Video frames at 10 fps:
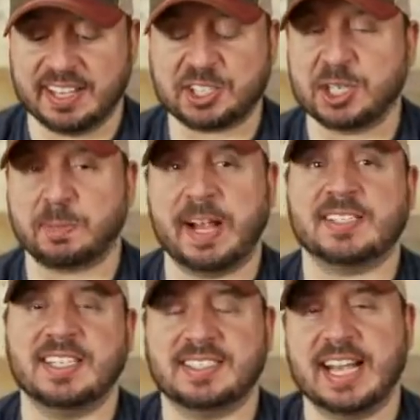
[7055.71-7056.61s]
this just
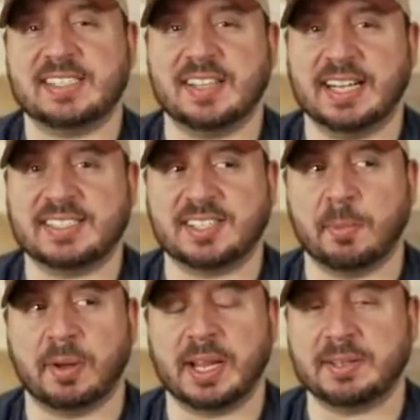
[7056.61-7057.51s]
basically tastes like
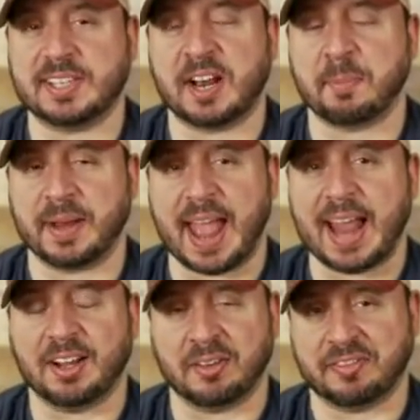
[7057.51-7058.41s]
somebody set a
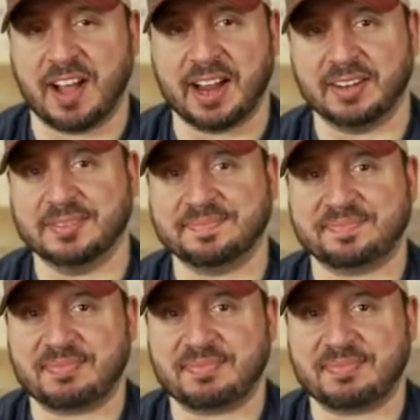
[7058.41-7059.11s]
banana on fire,